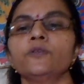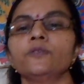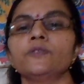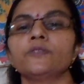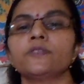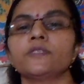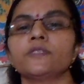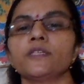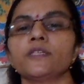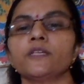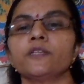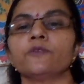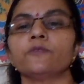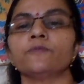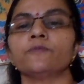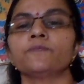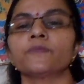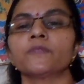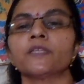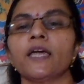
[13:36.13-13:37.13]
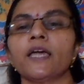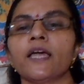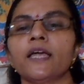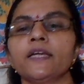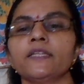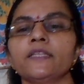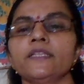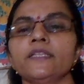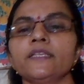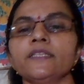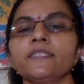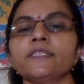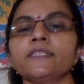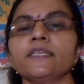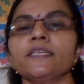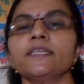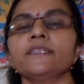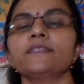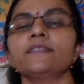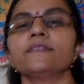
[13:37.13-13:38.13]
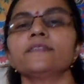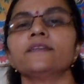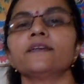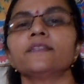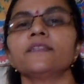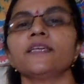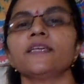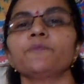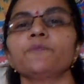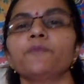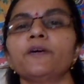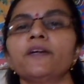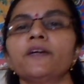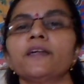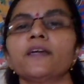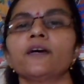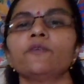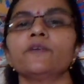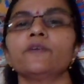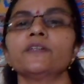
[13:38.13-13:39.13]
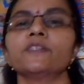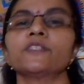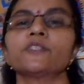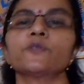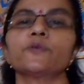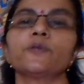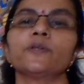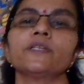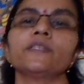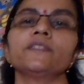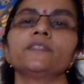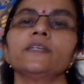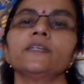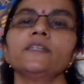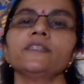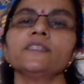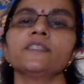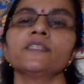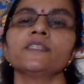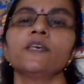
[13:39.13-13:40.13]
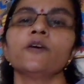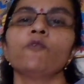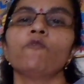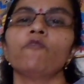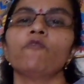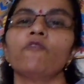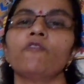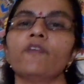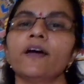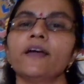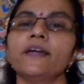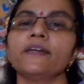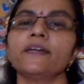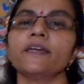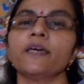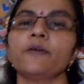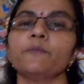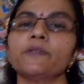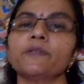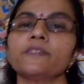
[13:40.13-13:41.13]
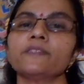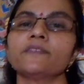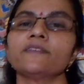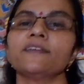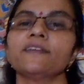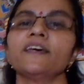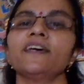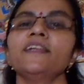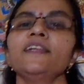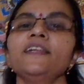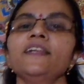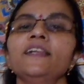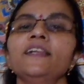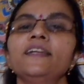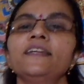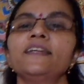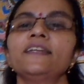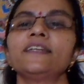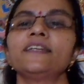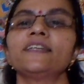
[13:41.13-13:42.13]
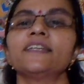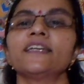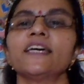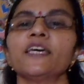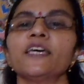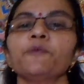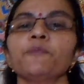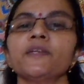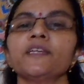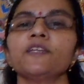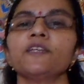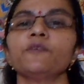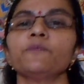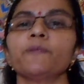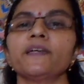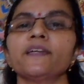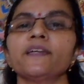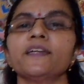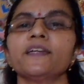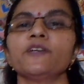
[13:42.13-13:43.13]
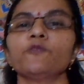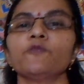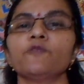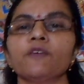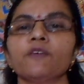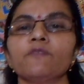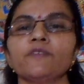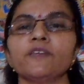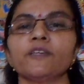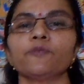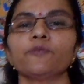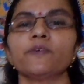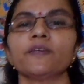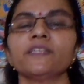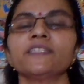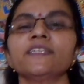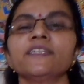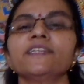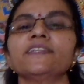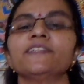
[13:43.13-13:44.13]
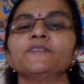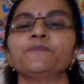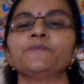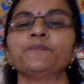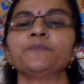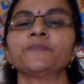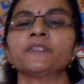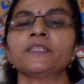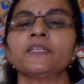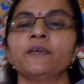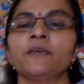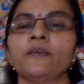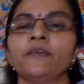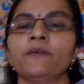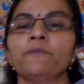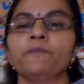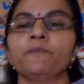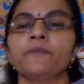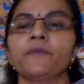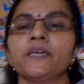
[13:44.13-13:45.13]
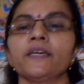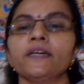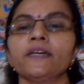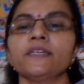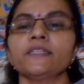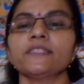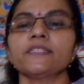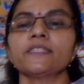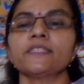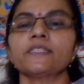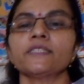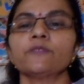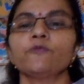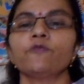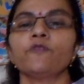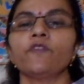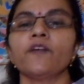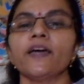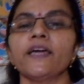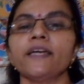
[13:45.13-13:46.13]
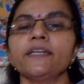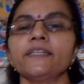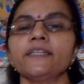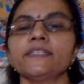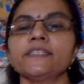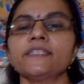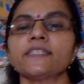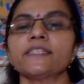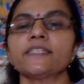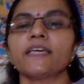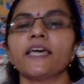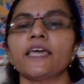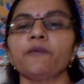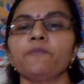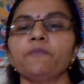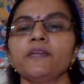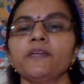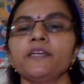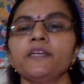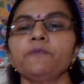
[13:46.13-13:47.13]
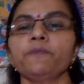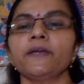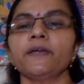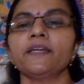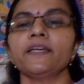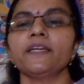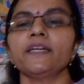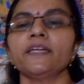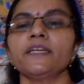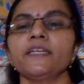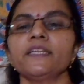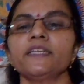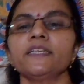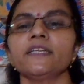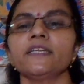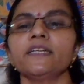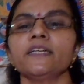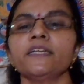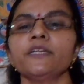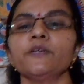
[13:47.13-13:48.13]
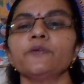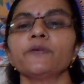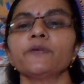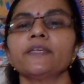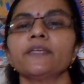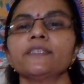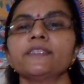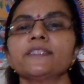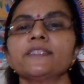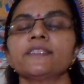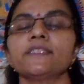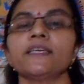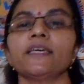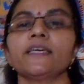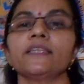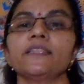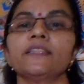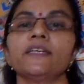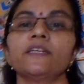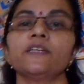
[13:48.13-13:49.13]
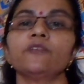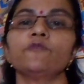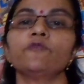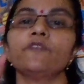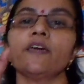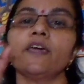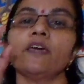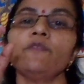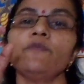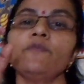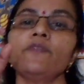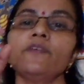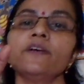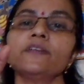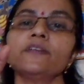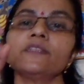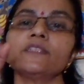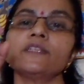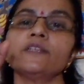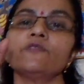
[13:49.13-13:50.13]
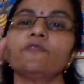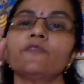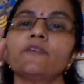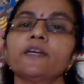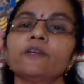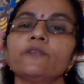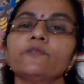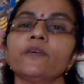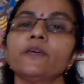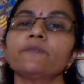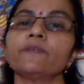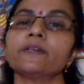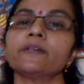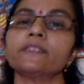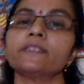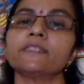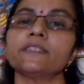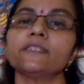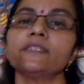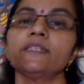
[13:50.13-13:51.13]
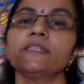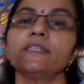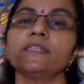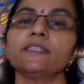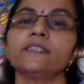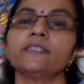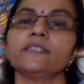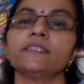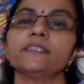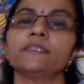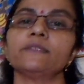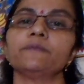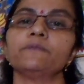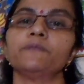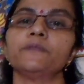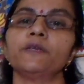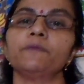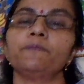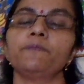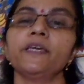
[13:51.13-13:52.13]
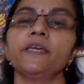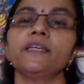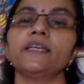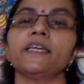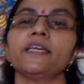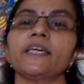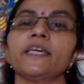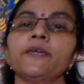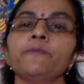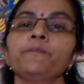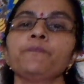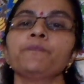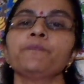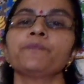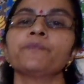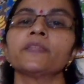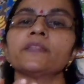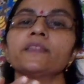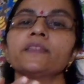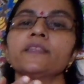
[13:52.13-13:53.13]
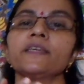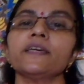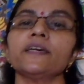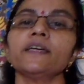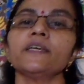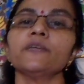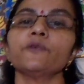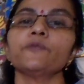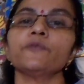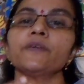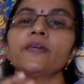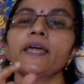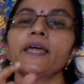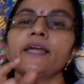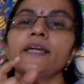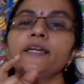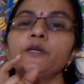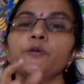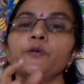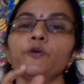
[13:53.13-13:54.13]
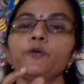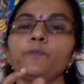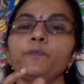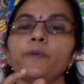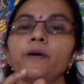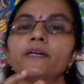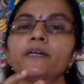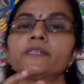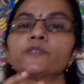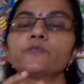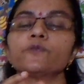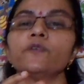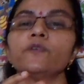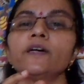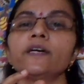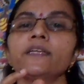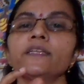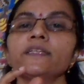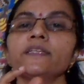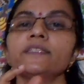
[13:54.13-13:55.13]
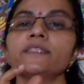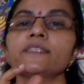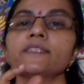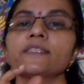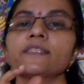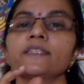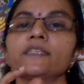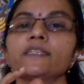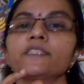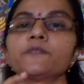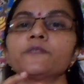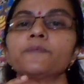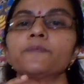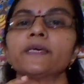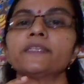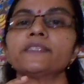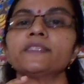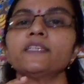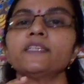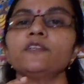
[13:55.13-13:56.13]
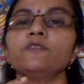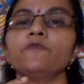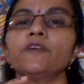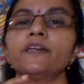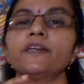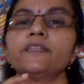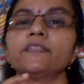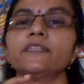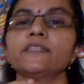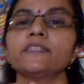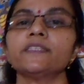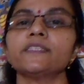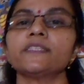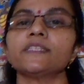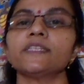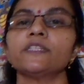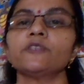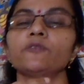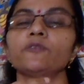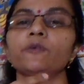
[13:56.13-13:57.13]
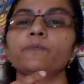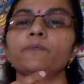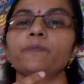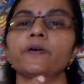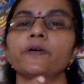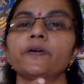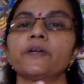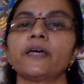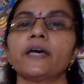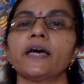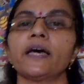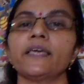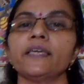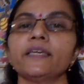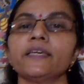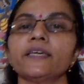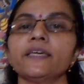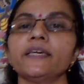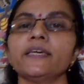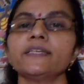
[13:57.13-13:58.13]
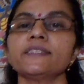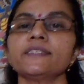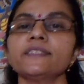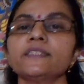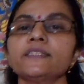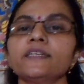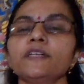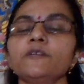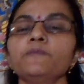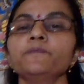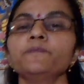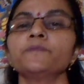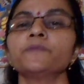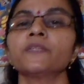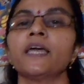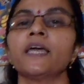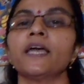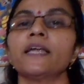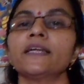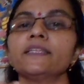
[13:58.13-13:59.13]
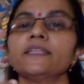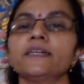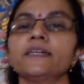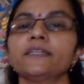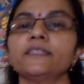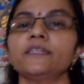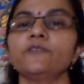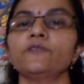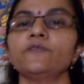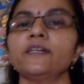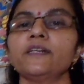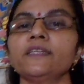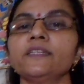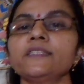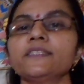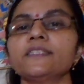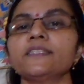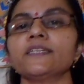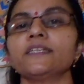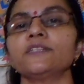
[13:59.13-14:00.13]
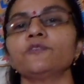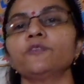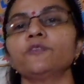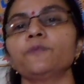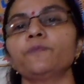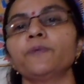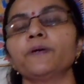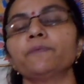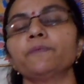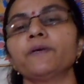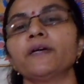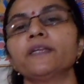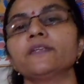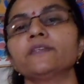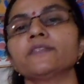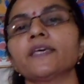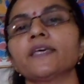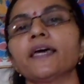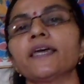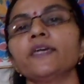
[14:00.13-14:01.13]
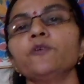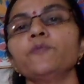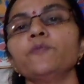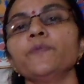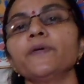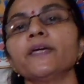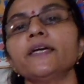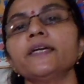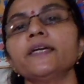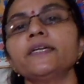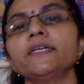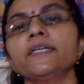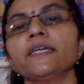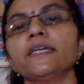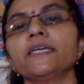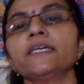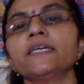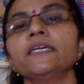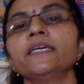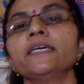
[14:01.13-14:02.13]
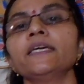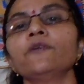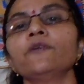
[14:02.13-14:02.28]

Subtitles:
0. And this is nothing but our Schrodinger's one-dimensional time independent wave equation. Because why it is time independent? Here you can see that wave function what we have considered in the beginning, there we had two parts. One is the spatial part, that is e to the power ikx term, and the other one is e to the power minus I omega t,